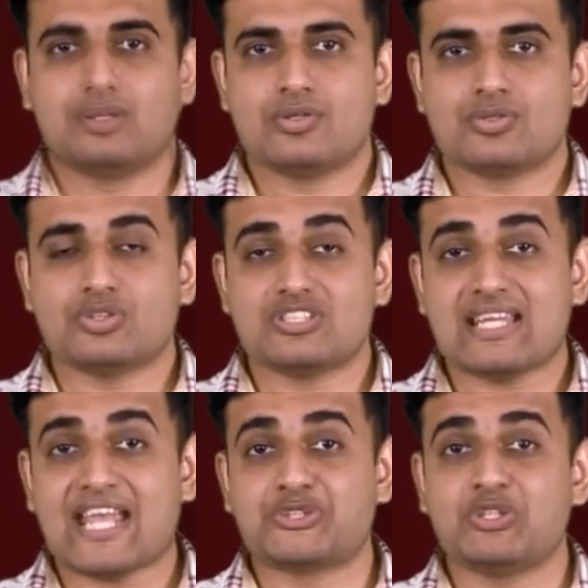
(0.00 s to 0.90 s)
So this
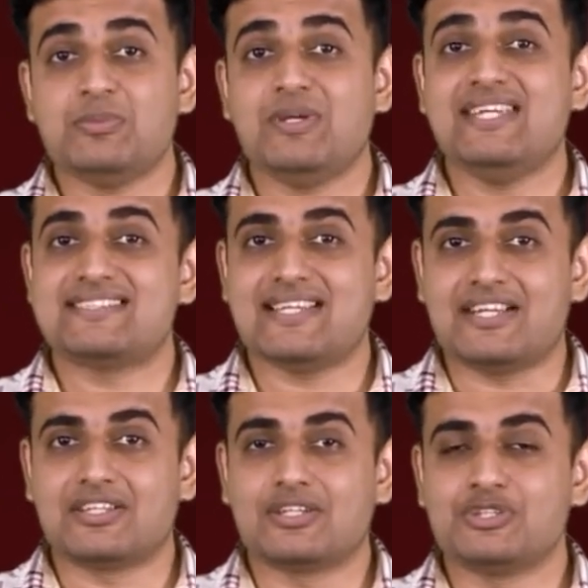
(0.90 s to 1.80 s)
actually means
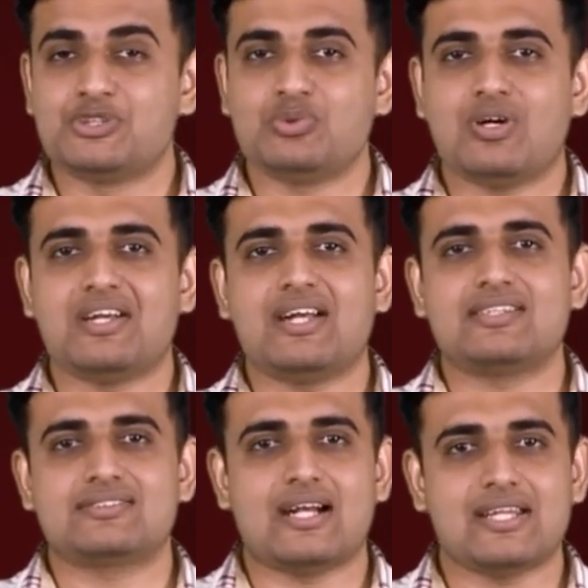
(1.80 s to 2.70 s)
that
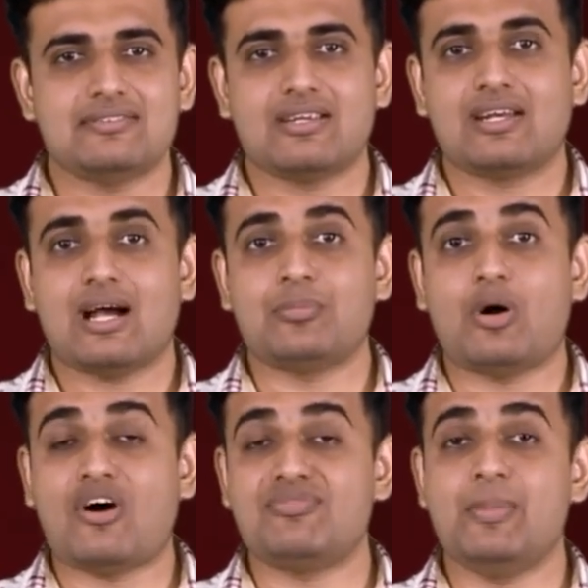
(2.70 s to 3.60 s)
233 gram
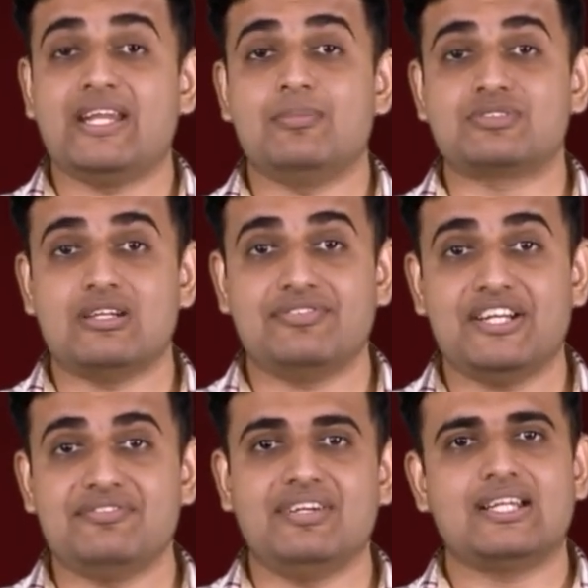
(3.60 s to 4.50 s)
of barium
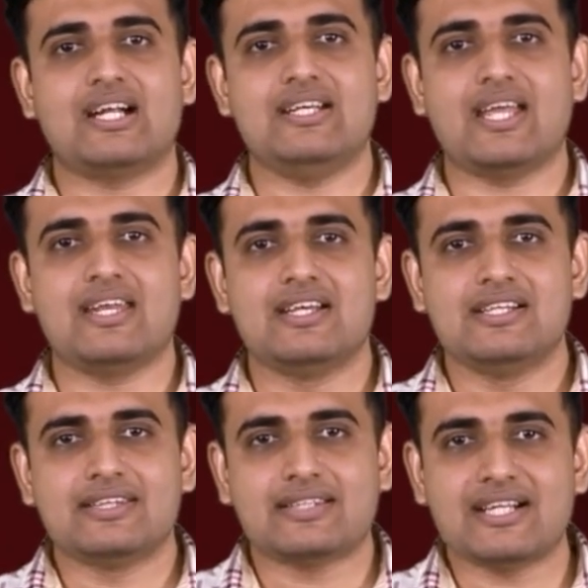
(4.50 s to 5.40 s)
sulfate will contain
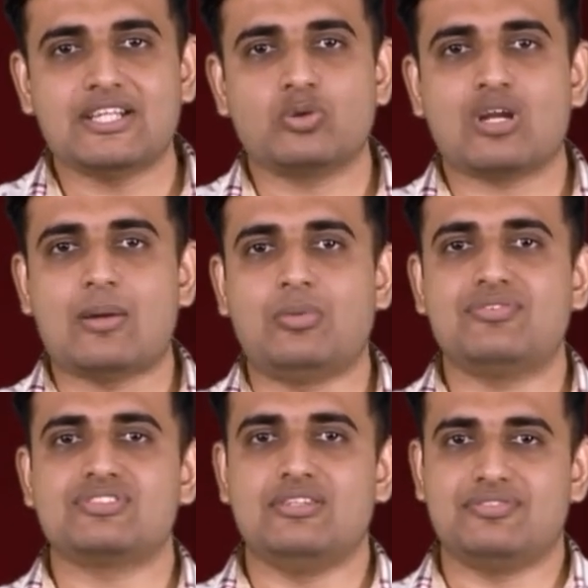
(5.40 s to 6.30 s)
32 gram of
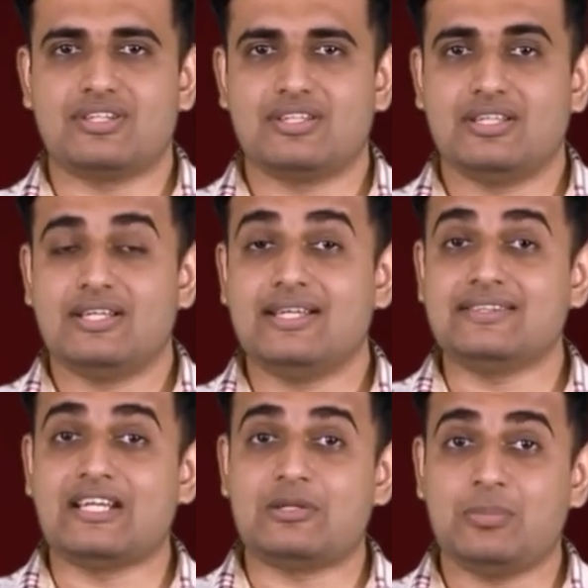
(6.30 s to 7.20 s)
sulfur.
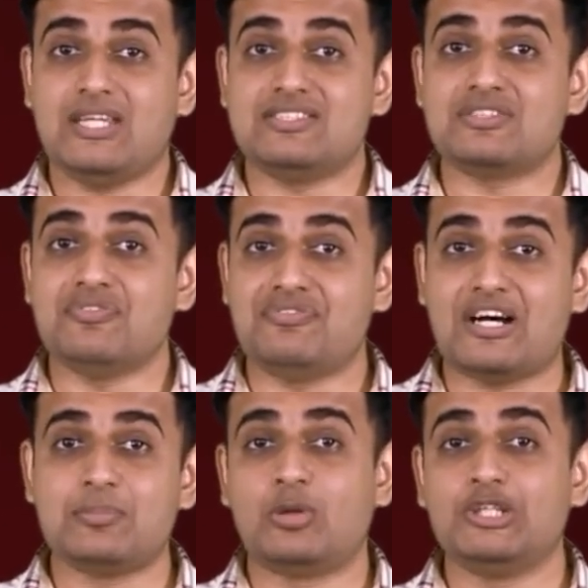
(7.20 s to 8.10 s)
That means
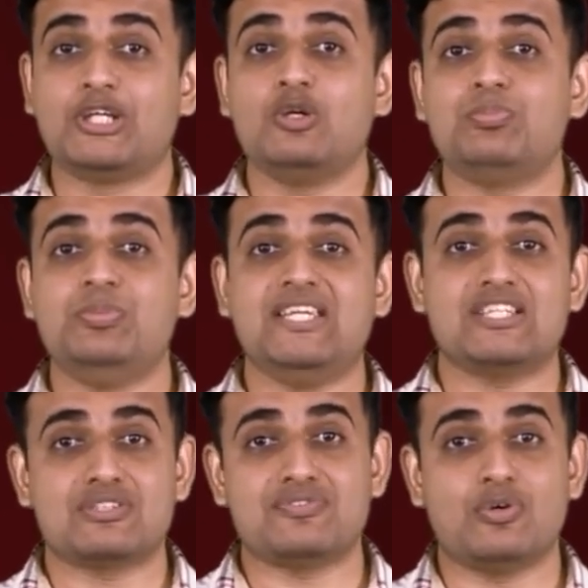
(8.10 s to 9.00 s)
one molecule of
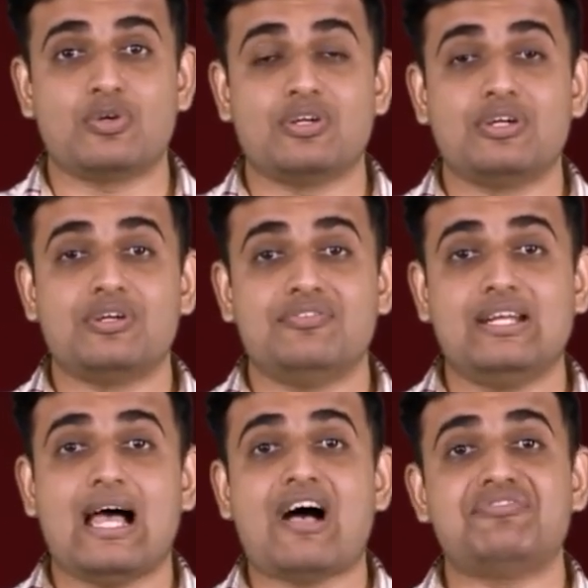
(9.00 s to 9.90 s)
BSO4 will
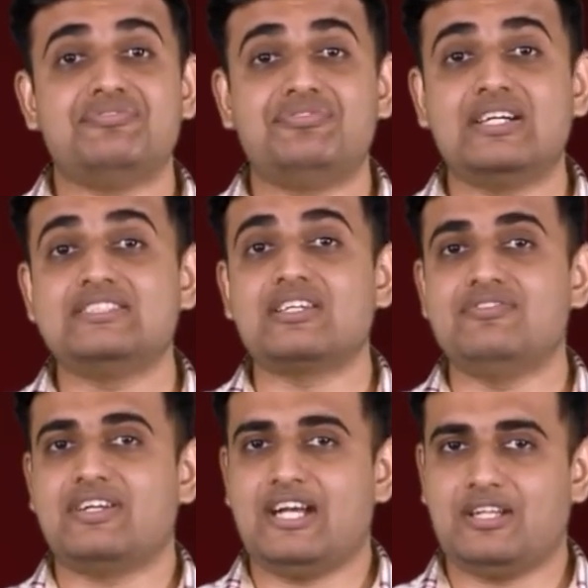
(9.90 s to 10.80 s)
have one
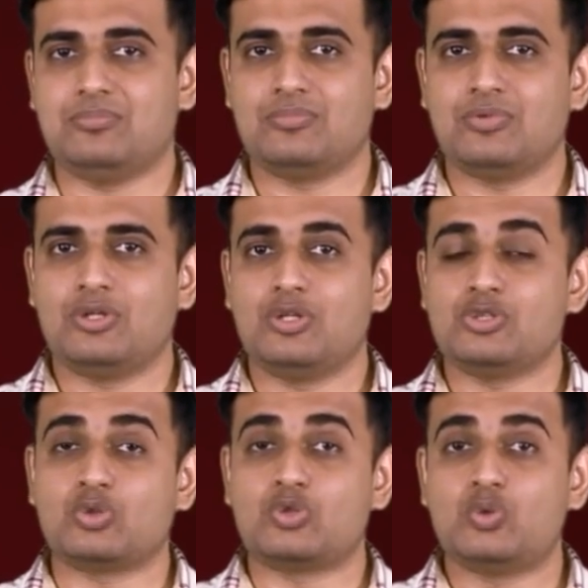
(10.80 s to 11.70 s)
sulfur atom.
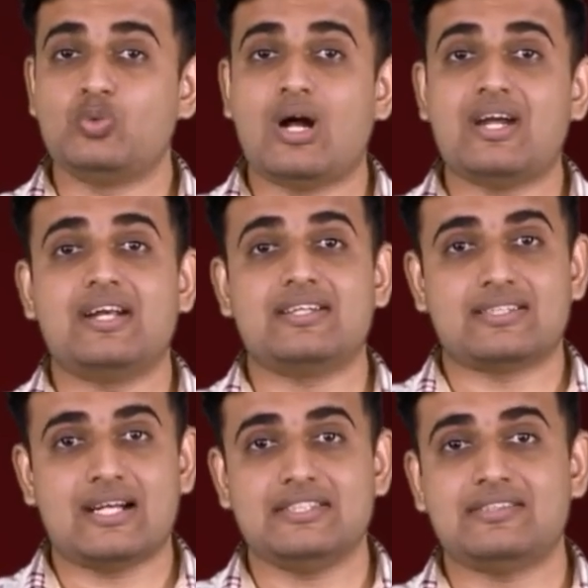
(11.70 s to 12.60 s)
So
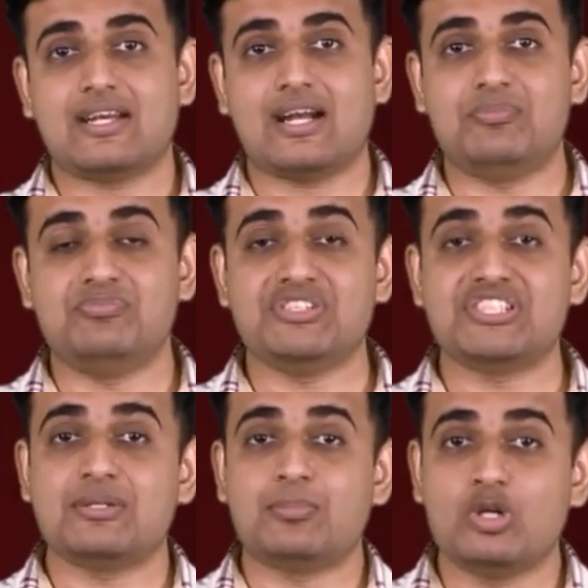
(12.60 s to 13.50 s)
233 gram, which is
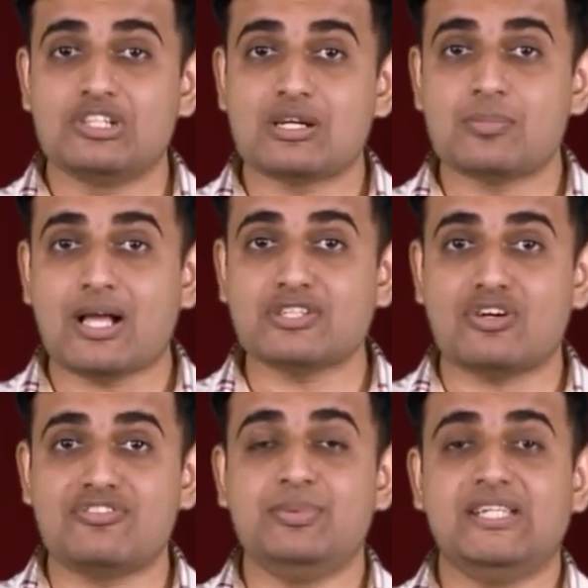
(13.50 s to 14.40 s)
the molecular mass
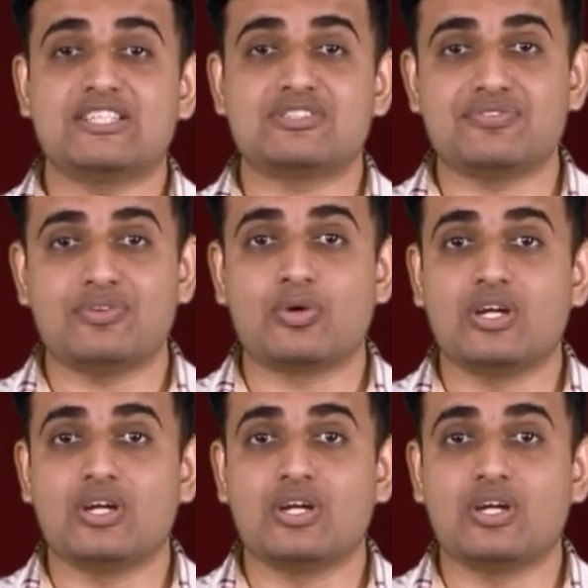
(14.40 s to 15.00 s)
of BSO4